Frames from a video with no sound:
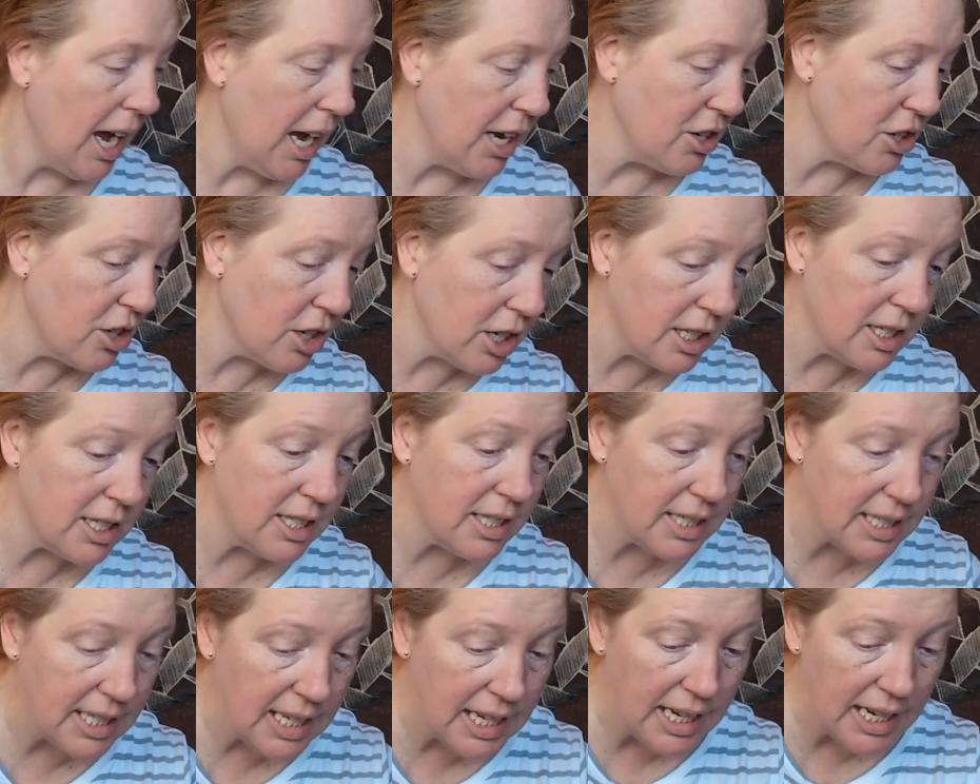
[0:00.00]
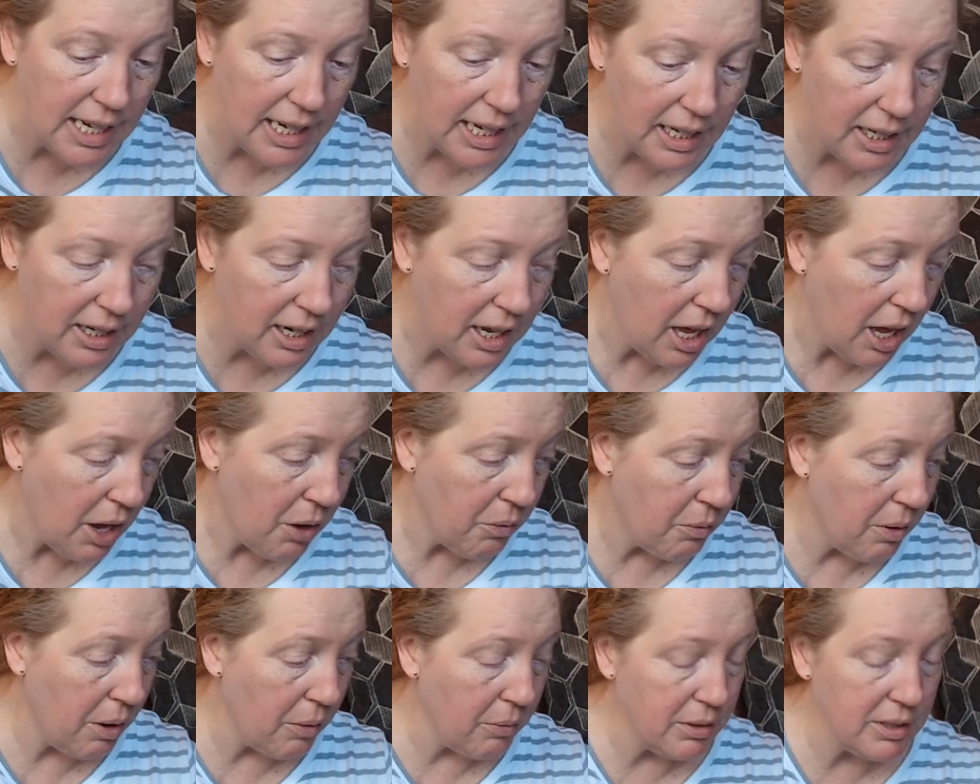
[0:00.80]
I should have seen
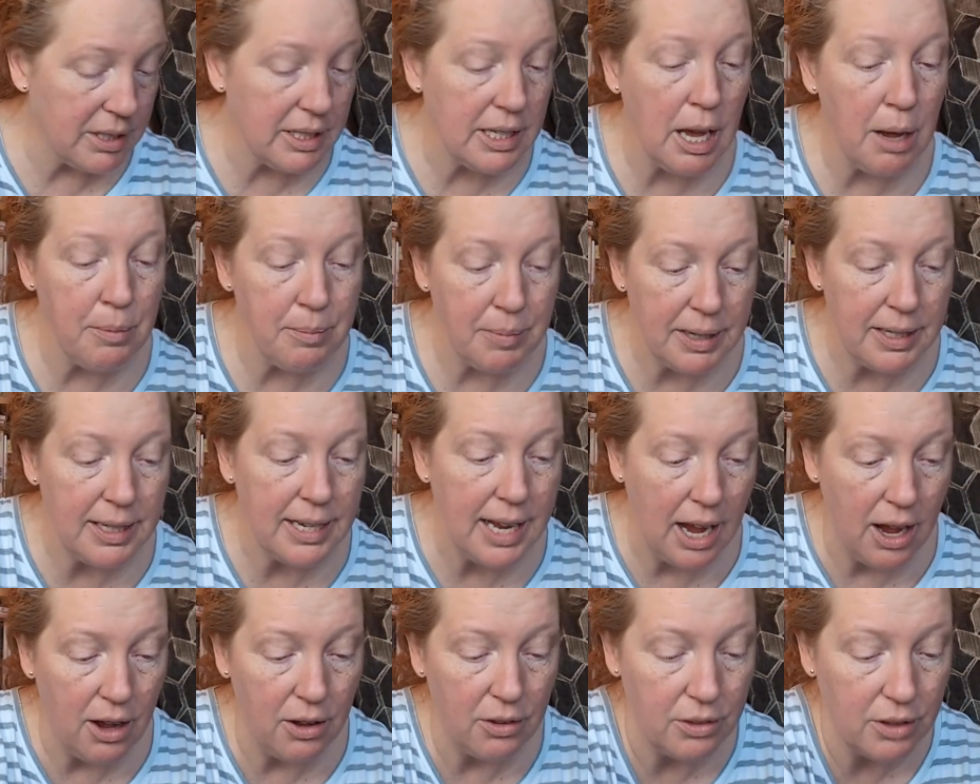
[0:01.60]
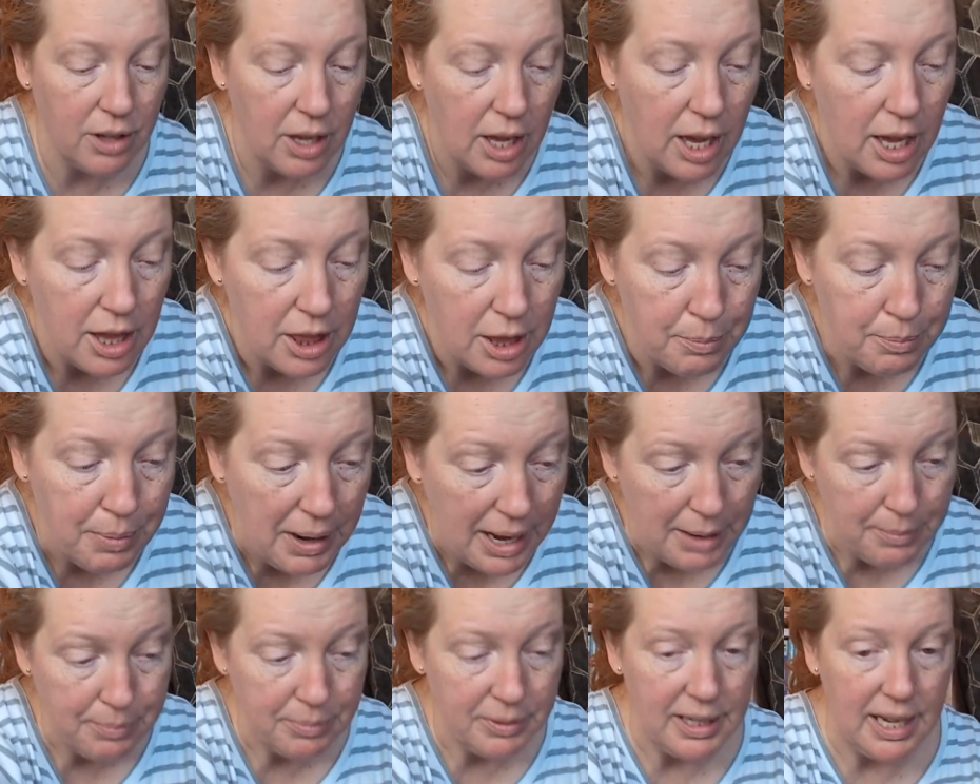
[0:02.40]
what was coming down the
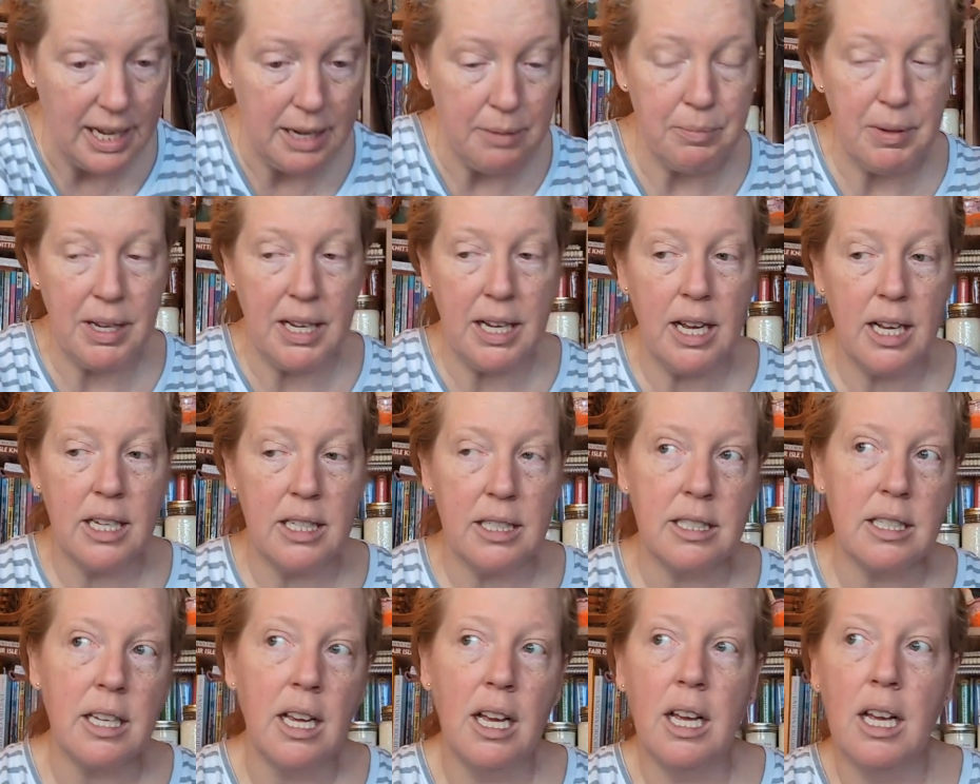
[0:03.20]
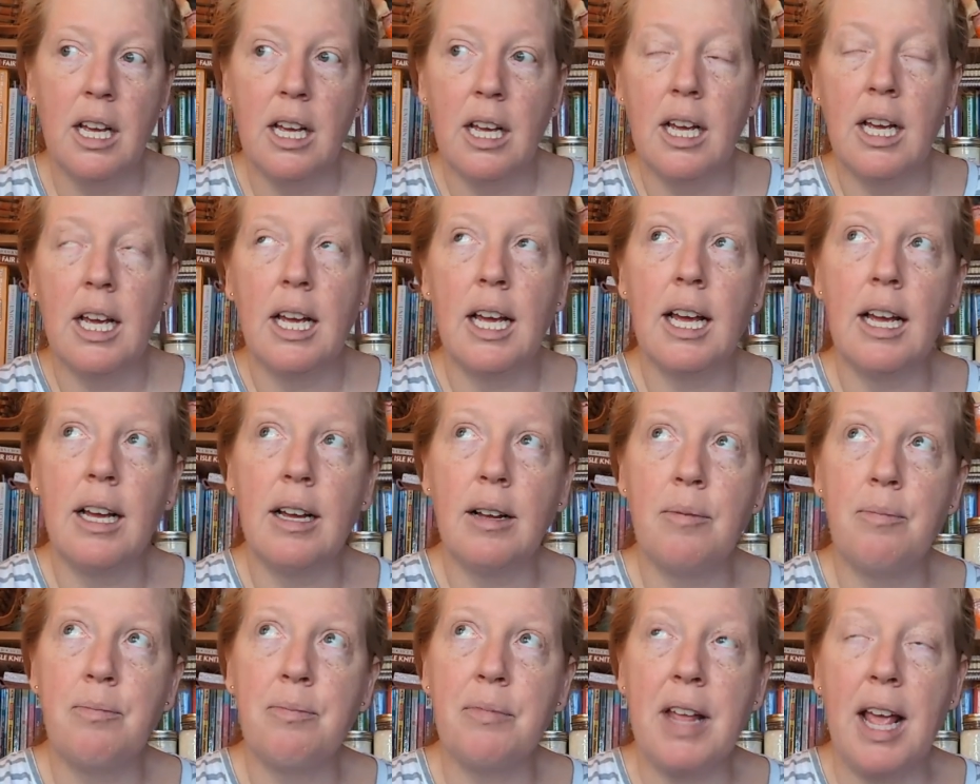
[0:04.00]
pipeline, because
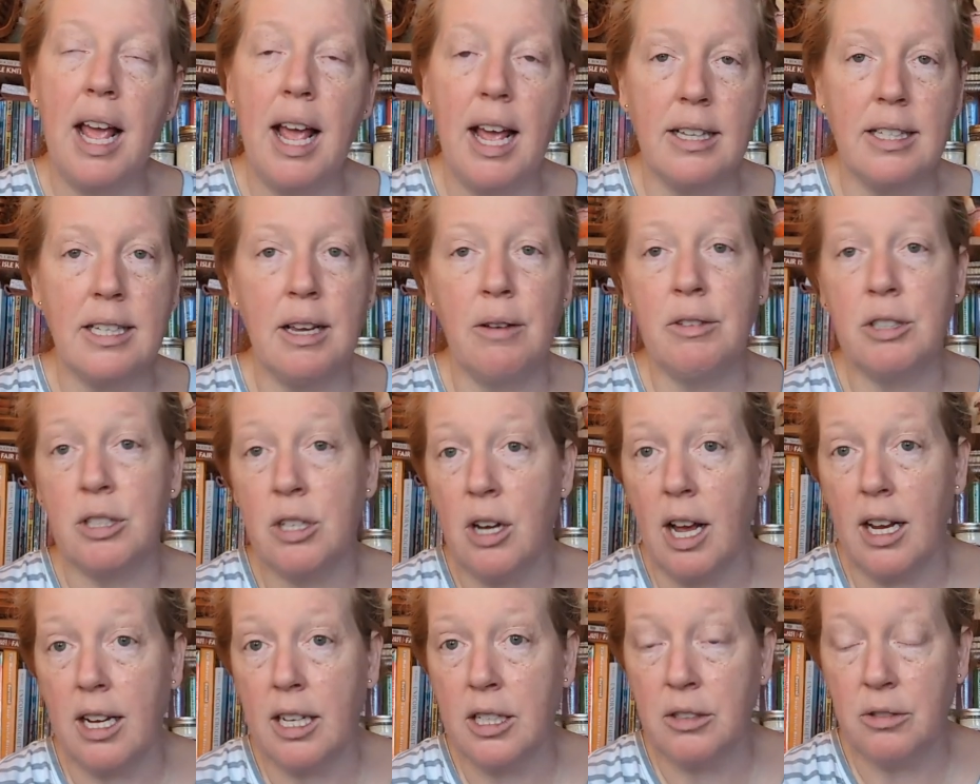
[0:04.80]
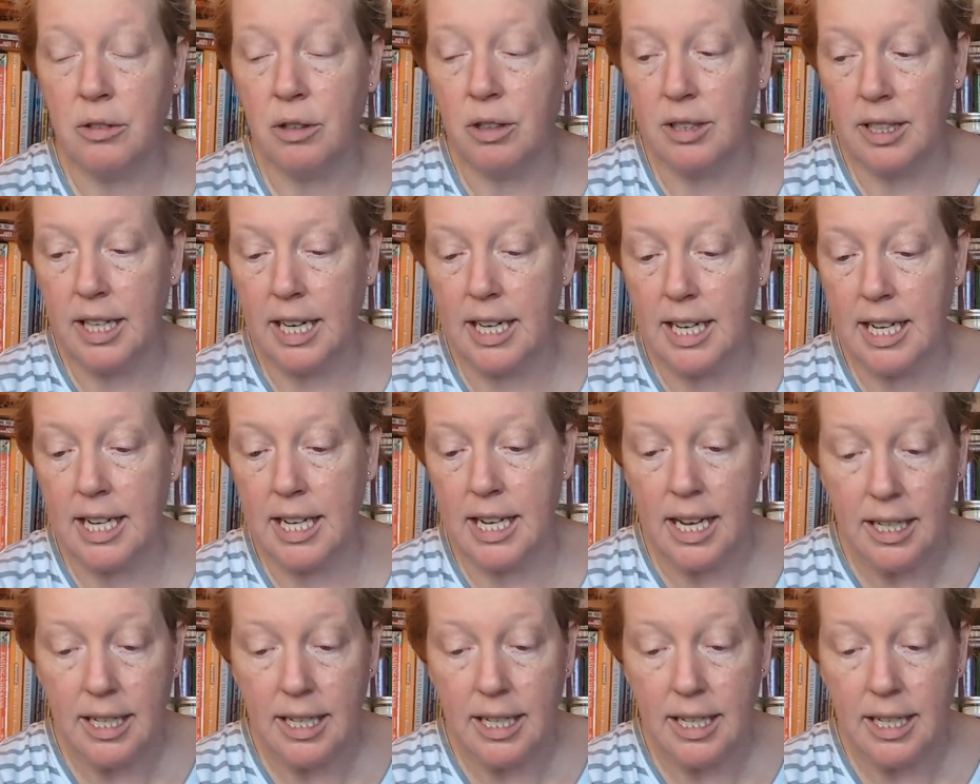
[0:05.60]
as I was talking to a lady